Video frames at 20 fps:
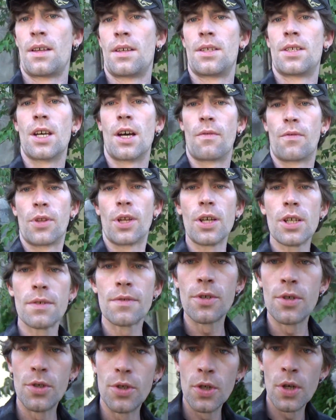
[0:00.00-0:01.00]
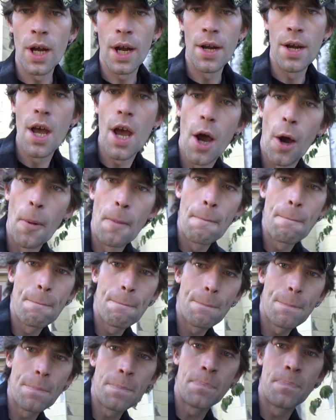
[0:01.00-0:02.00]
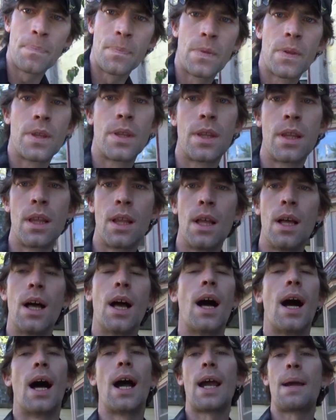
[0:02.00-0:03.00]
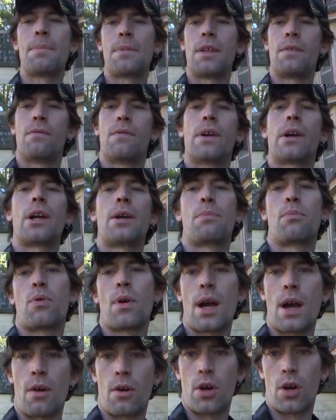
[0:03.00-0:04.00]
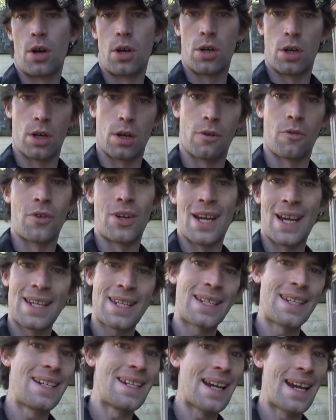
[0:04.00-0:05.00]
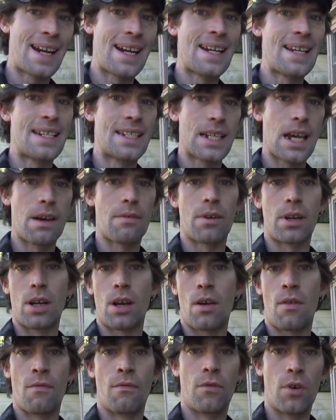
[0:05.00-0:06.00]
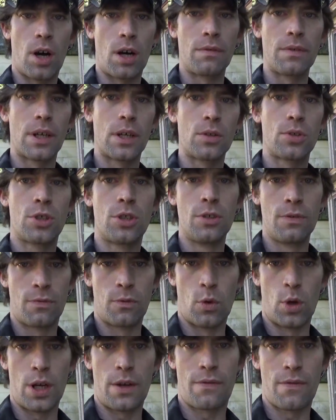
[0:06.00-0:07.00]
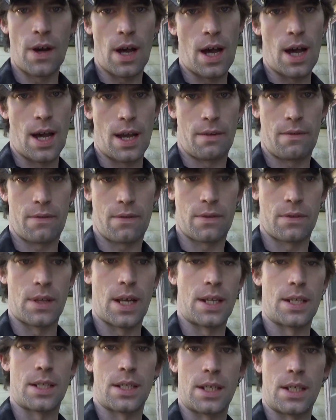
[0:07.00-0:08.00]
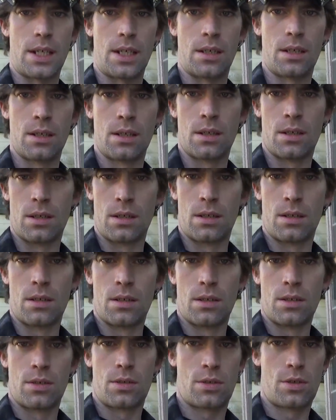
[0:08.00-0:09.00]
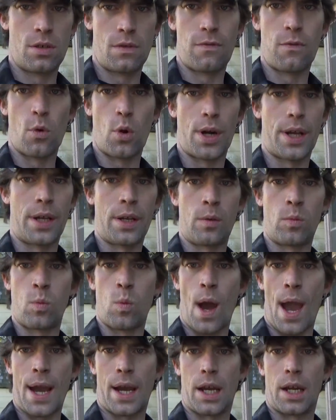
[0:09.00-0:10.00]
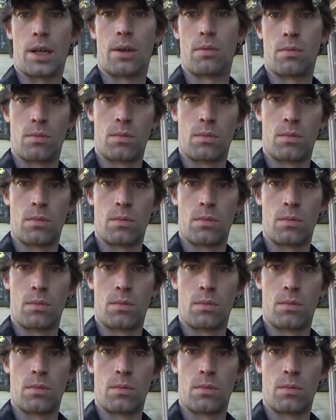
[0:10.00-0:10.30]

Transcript: So, for those of you who do not know, I am the very proud owner of a 1987 Volvo 245. That's the 240 wagon.